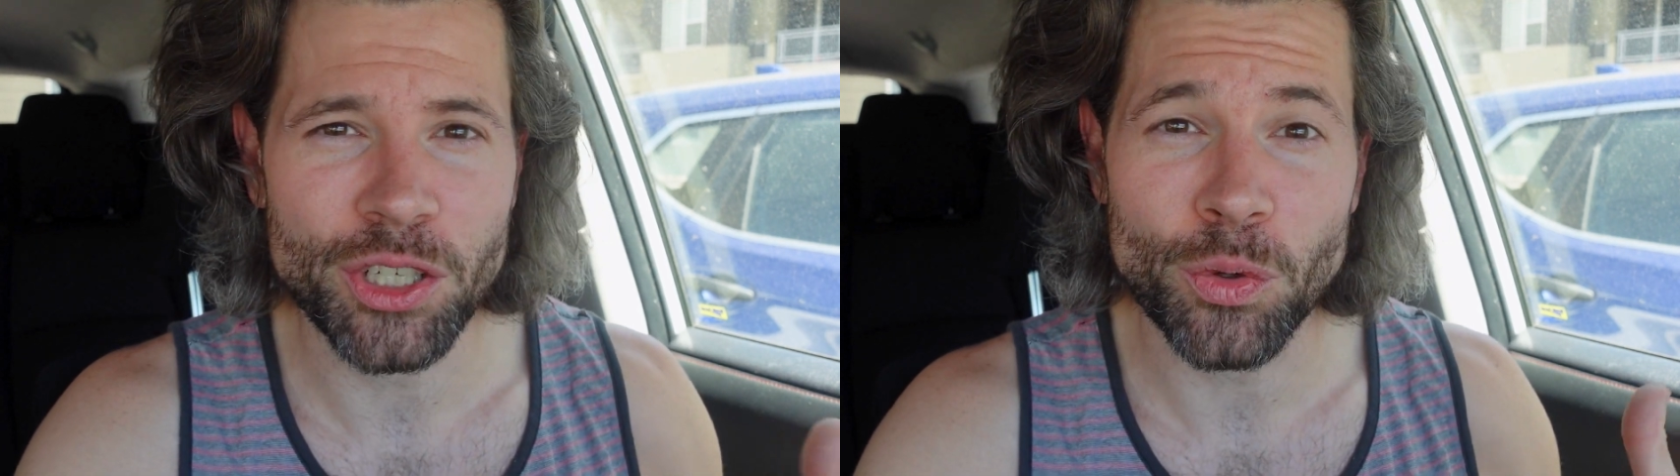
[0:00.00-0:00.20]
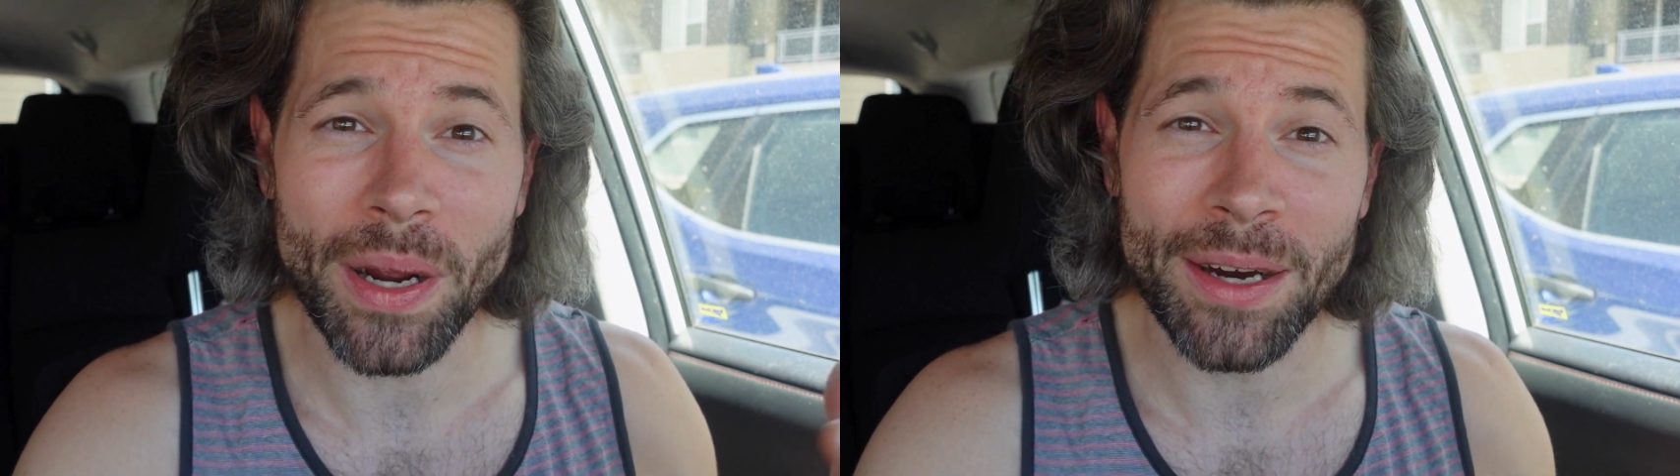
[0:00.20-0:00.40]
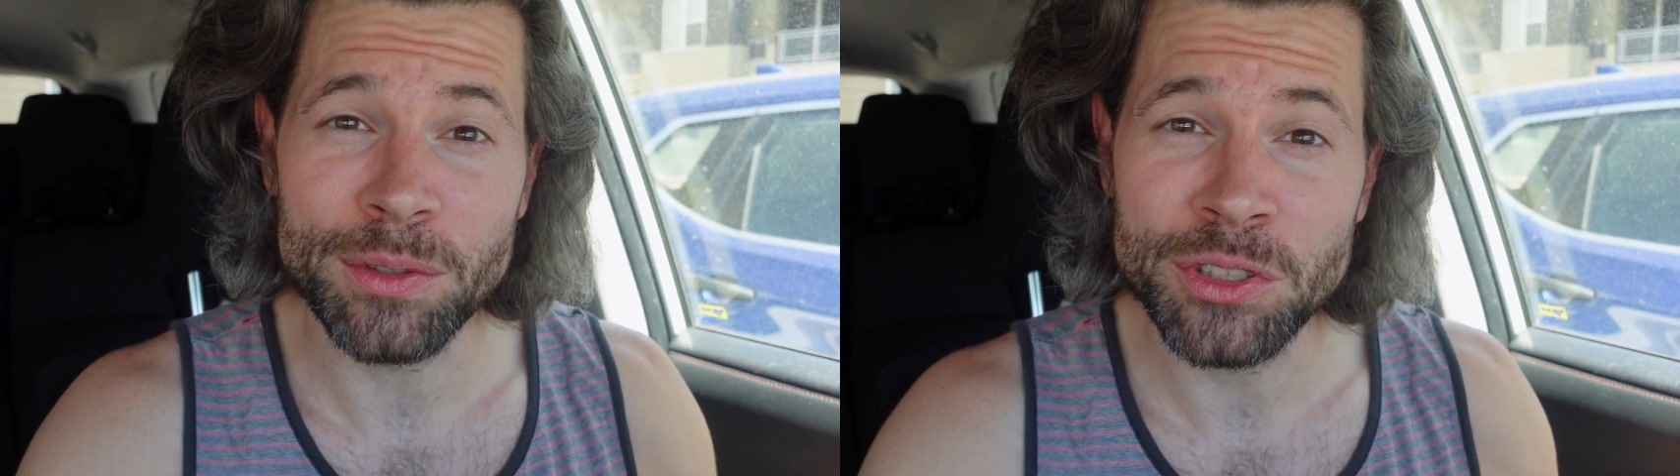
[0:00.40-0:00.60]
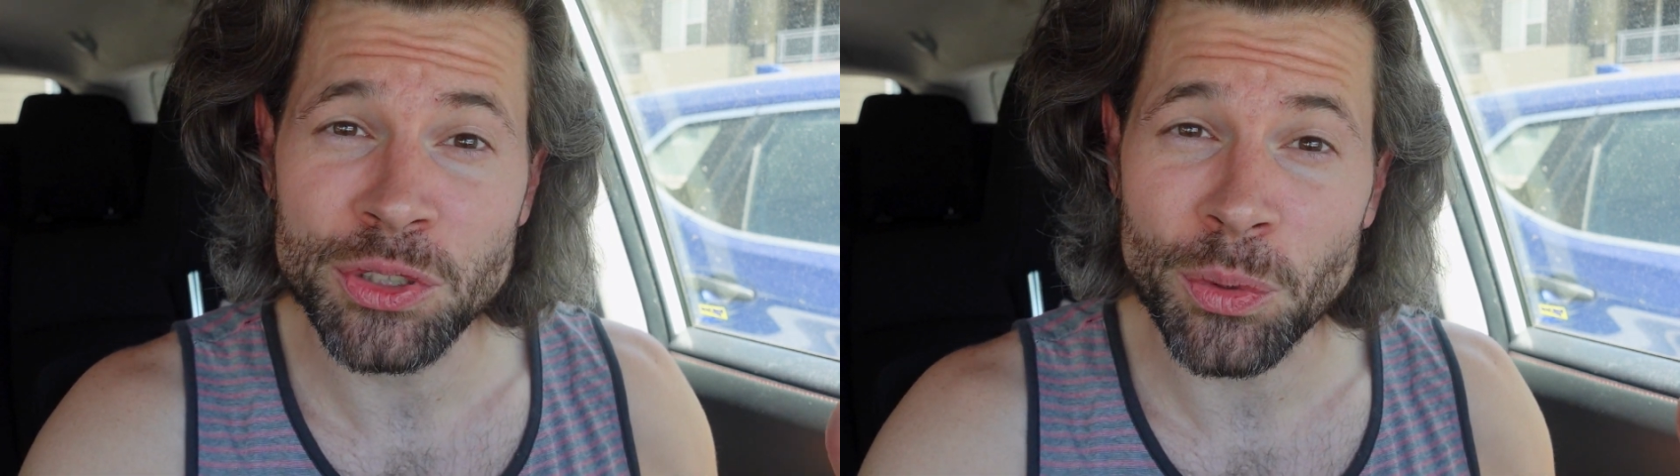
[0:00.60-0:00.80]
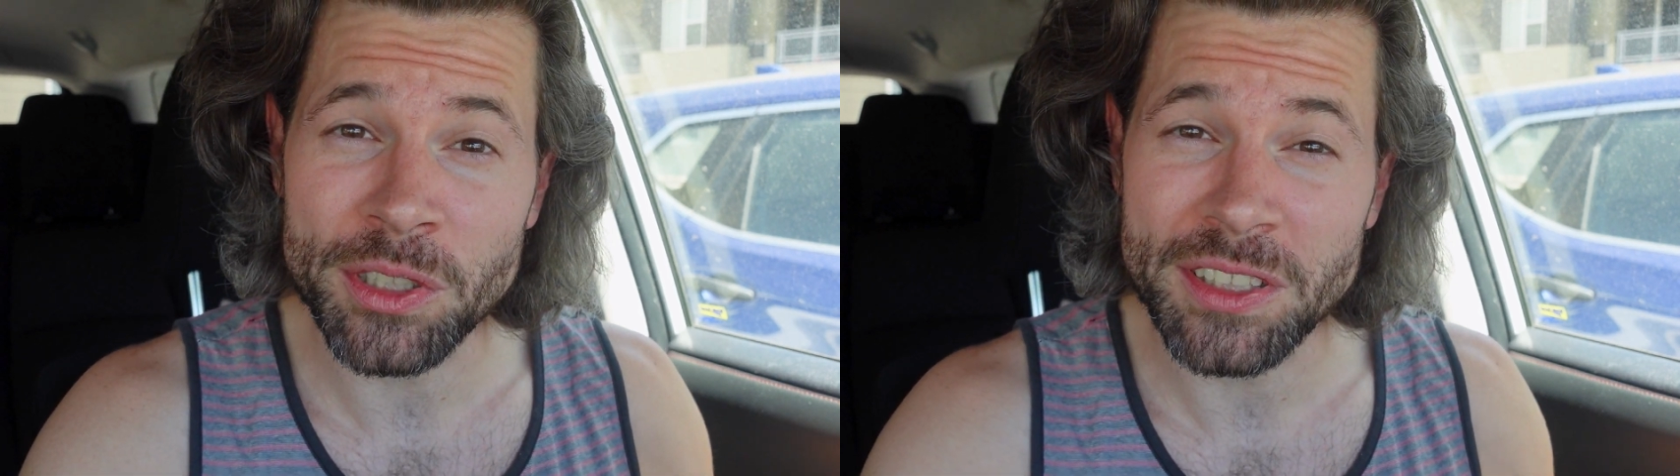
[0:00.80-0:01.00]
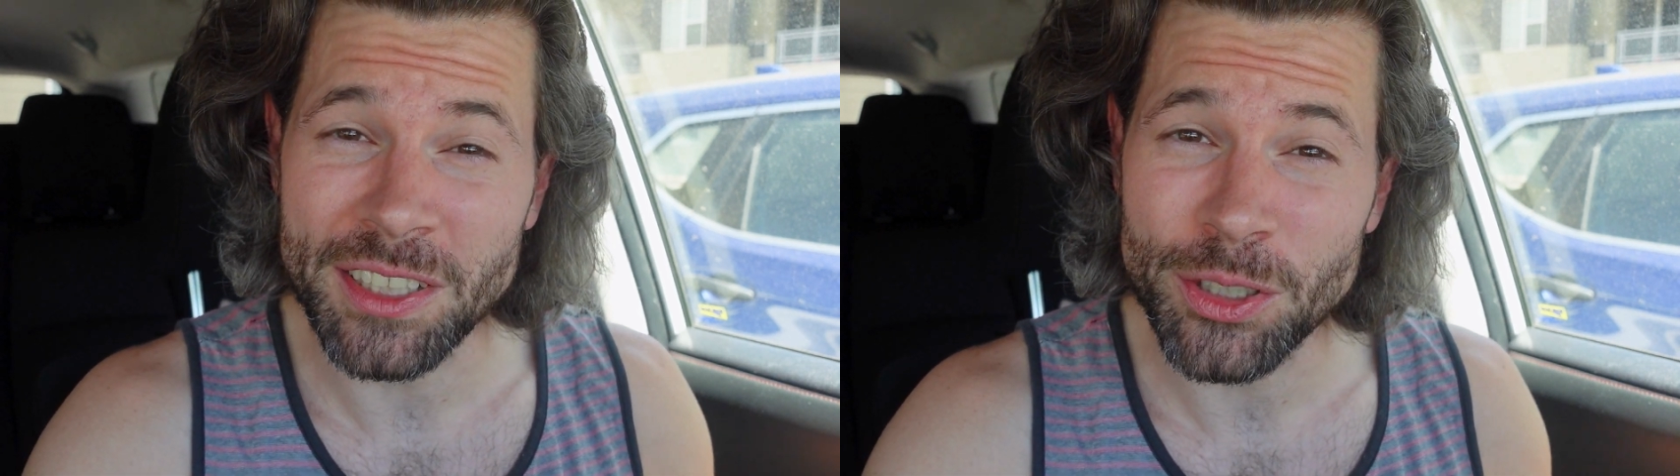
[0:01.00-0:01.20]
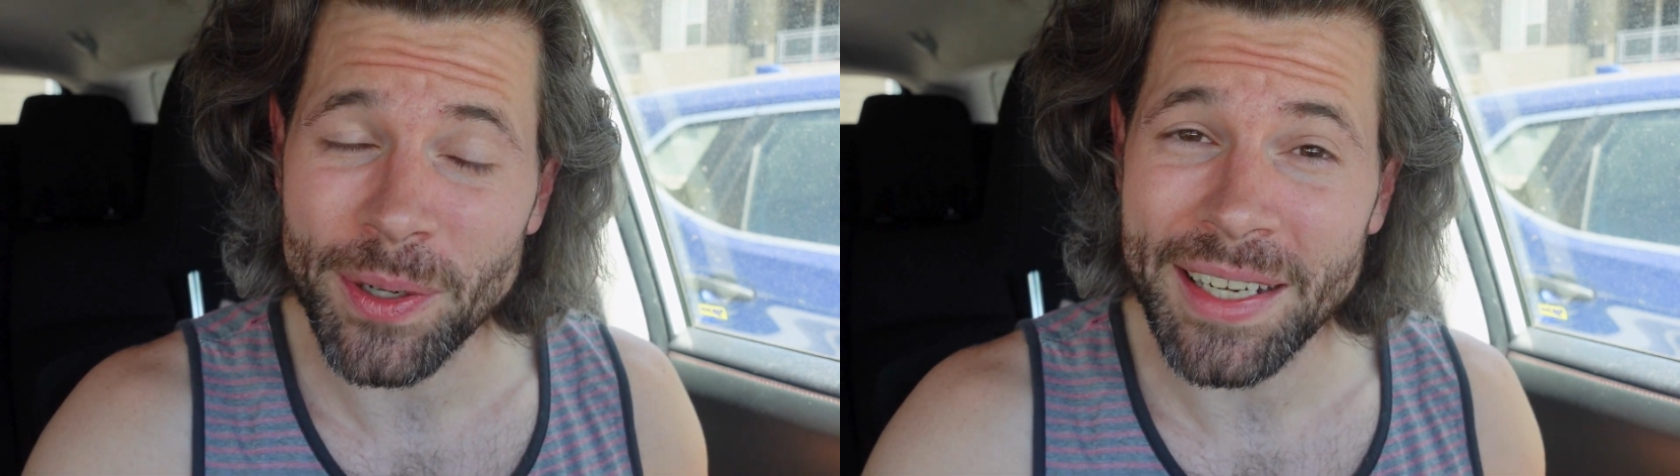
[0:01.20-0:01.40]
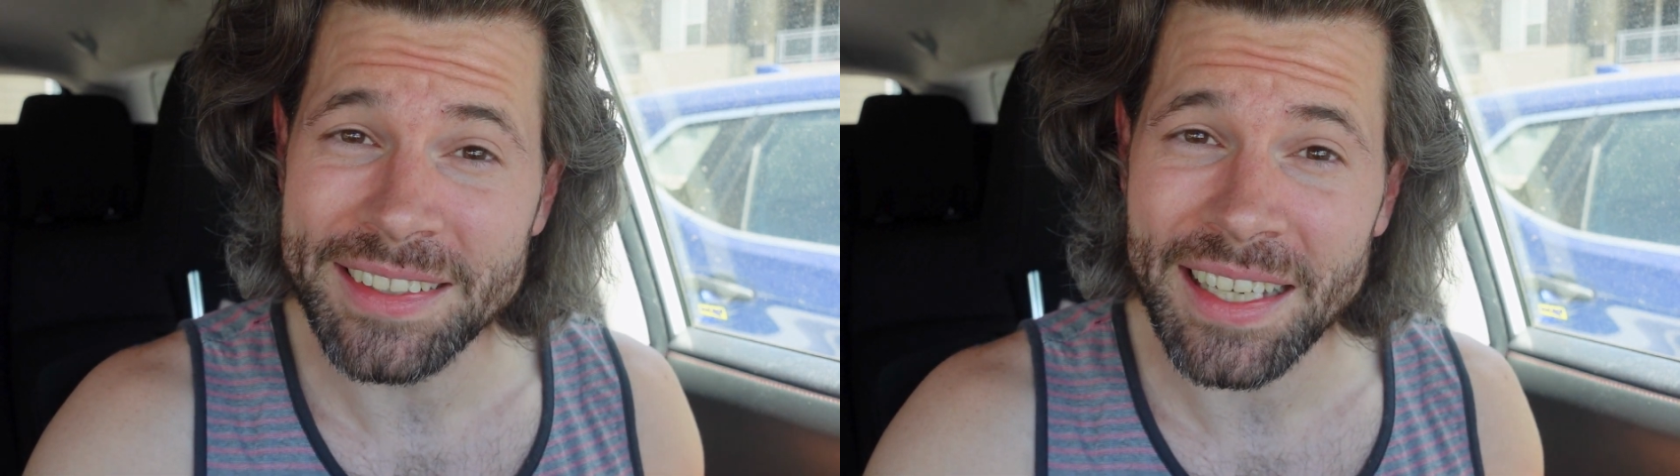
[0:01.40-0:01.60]
crowdsourcing
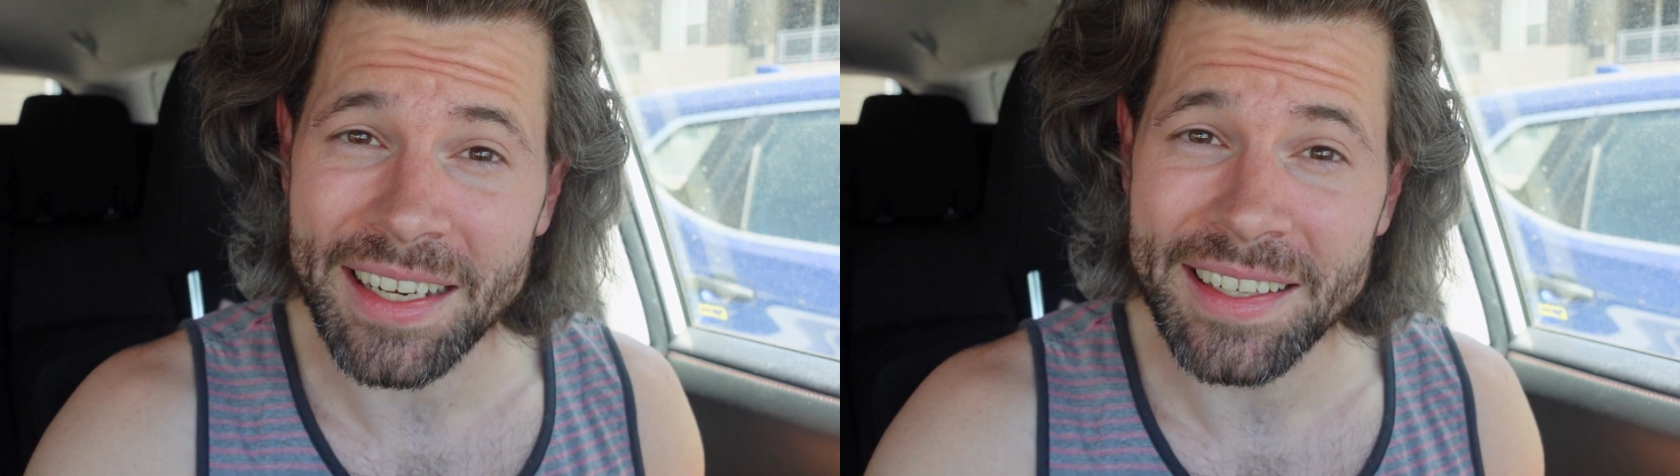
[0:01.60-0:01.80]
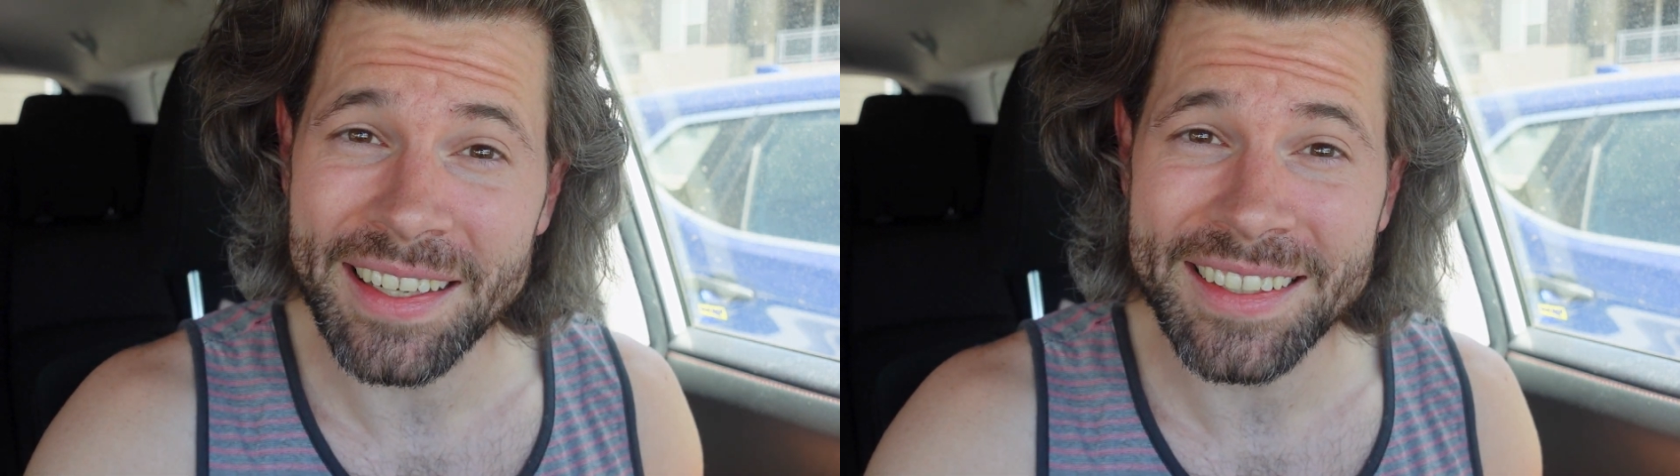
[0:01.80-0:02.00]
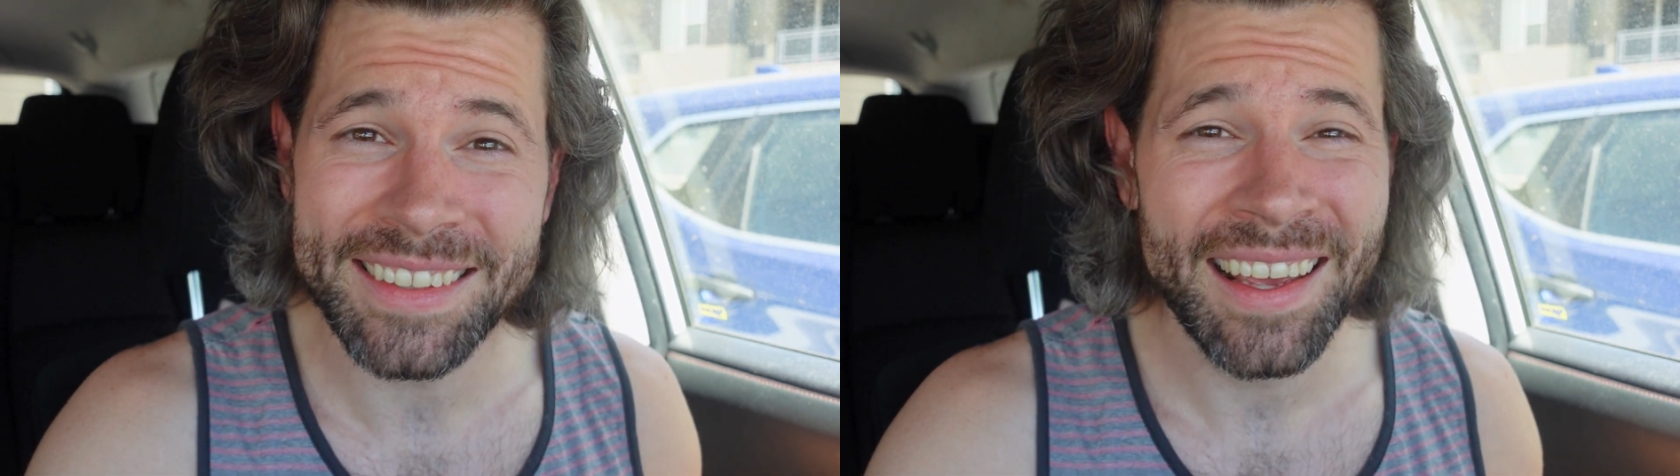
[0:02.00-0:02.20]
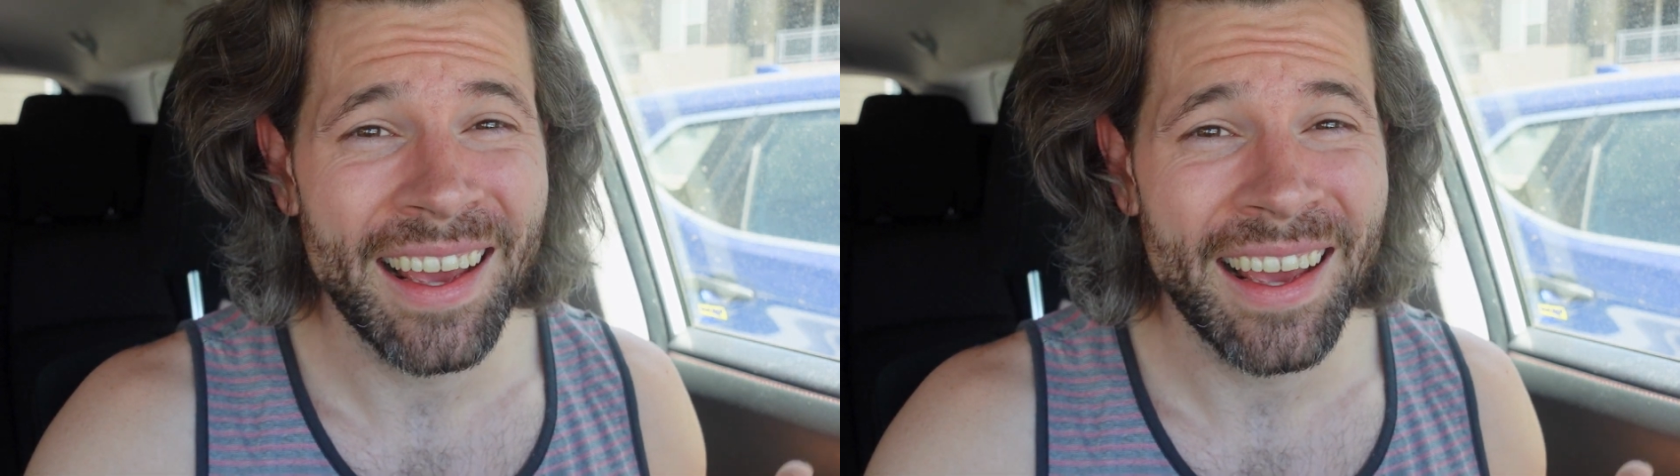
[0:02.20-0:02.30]
grade techniques.